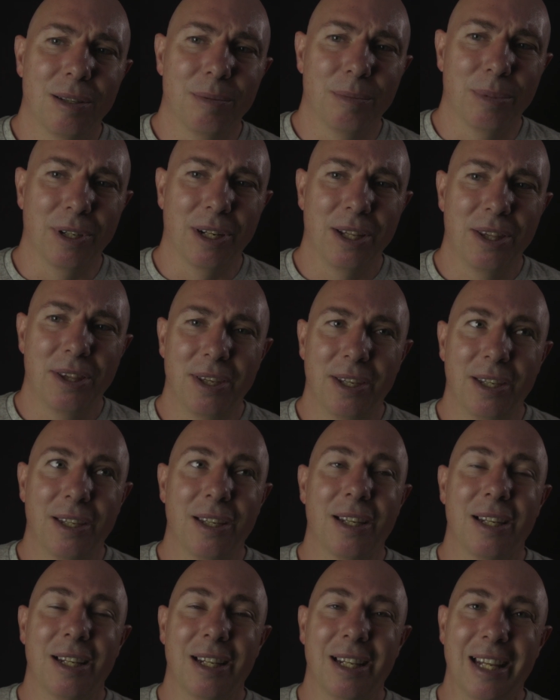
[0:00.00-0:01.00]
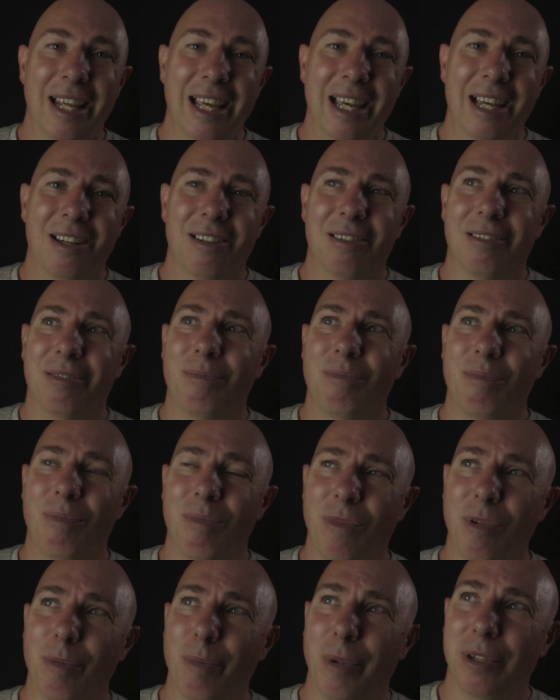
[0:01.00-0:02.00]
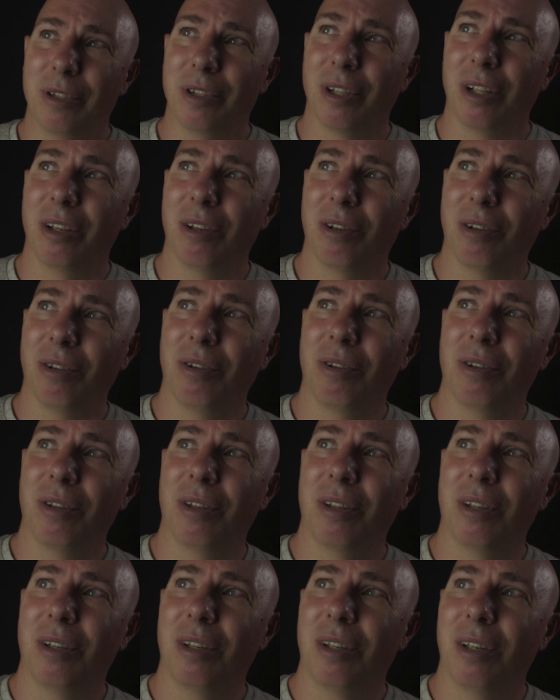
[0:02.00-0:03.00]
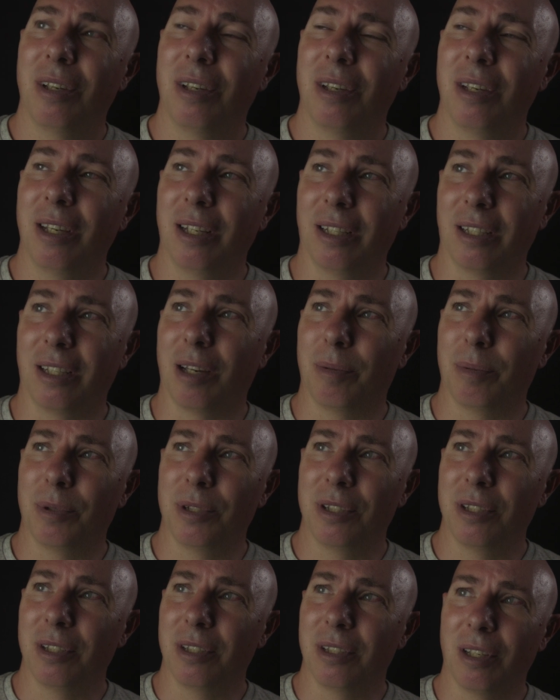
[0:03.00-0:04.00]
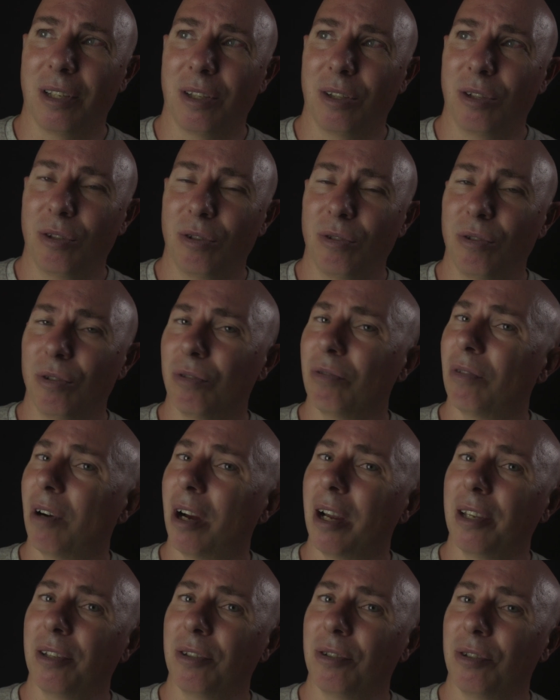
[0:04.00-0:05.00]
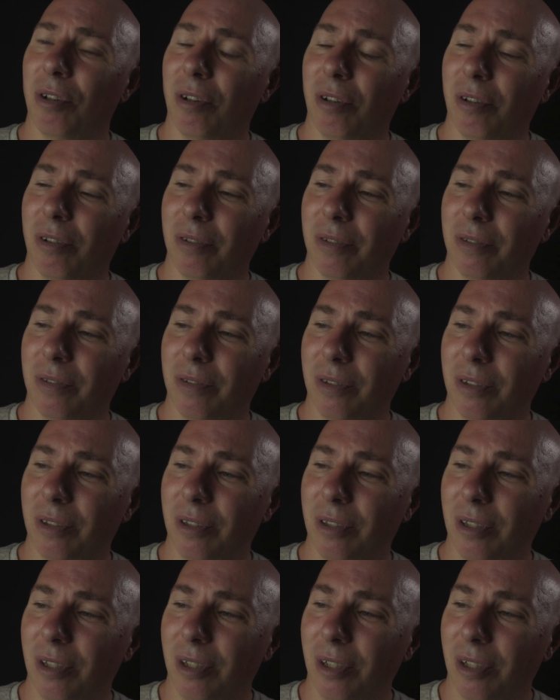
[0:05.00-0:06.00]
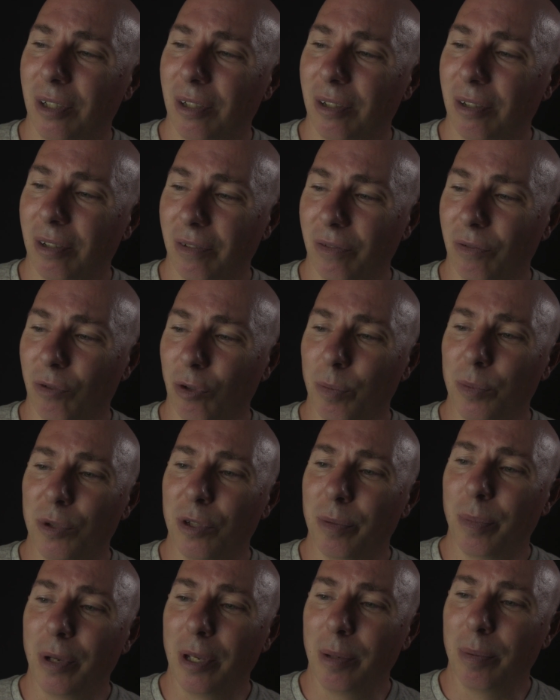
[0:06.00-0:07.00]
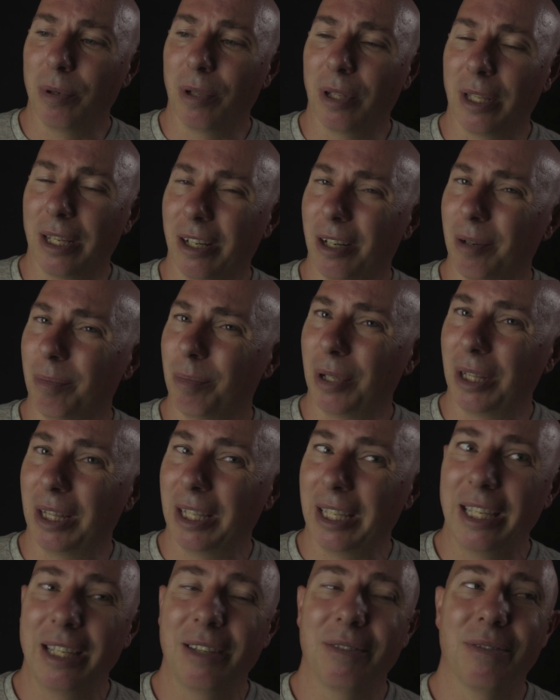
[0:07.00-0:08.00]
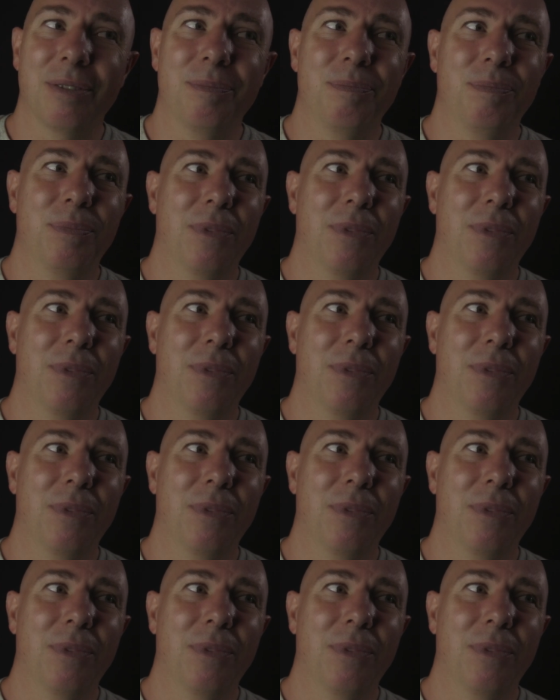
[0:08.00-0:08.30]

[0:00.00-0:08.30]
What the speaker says: But I think now the mental health encompasses a huge range of groups of people, and I believe